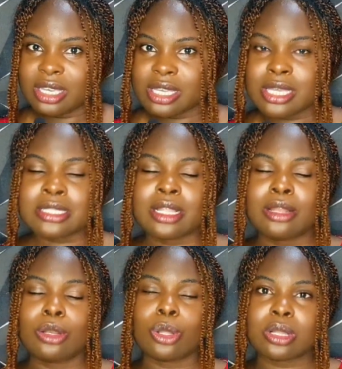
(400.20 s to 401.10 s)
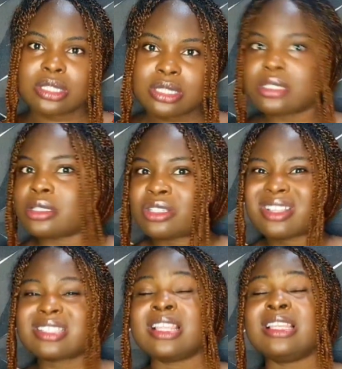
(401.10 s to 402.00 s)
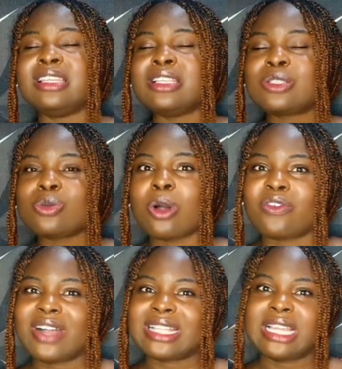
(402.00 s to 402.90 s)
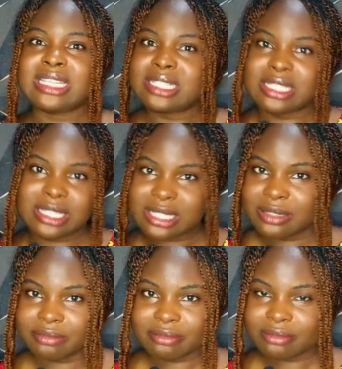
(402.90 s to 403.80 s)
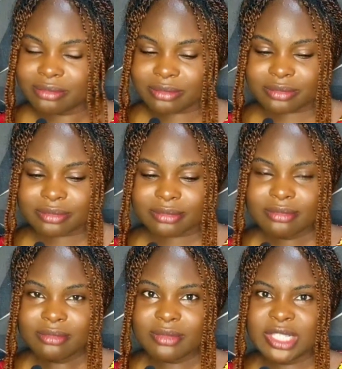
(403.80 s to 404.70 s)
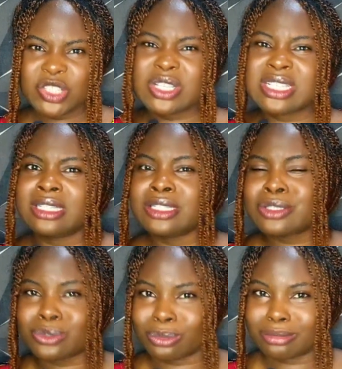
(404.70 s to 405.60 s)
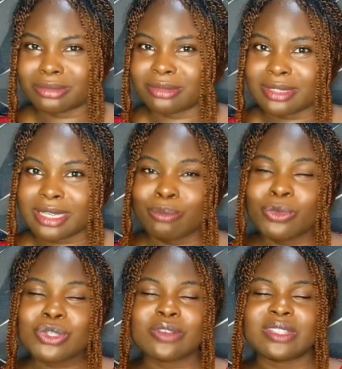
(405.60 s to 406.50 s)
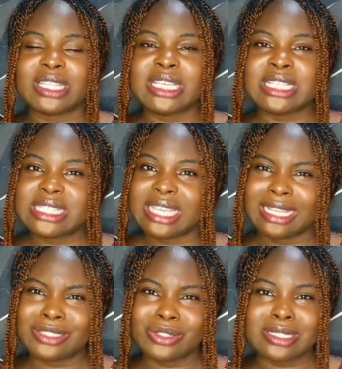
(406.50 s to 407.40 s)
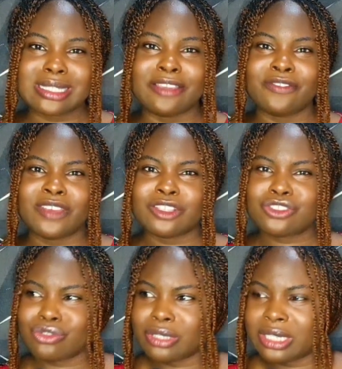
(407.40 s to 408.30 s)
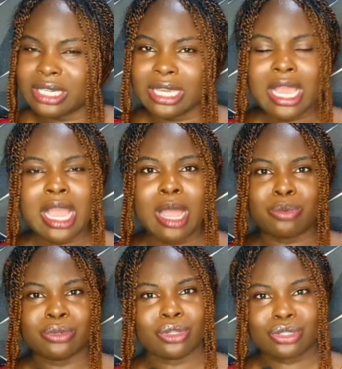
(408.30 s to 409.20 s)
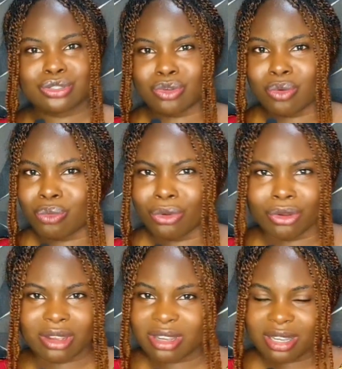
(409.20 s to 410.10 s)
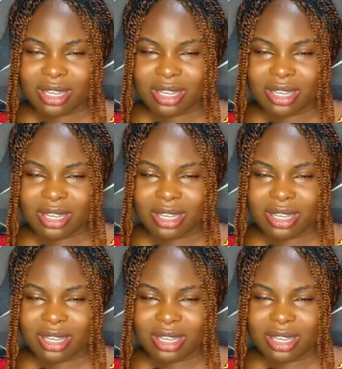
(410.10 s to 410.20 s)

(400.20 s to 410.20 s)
Is a lot. It's just a little of analysis. Just a little. Most of the things they are just inventory and production work.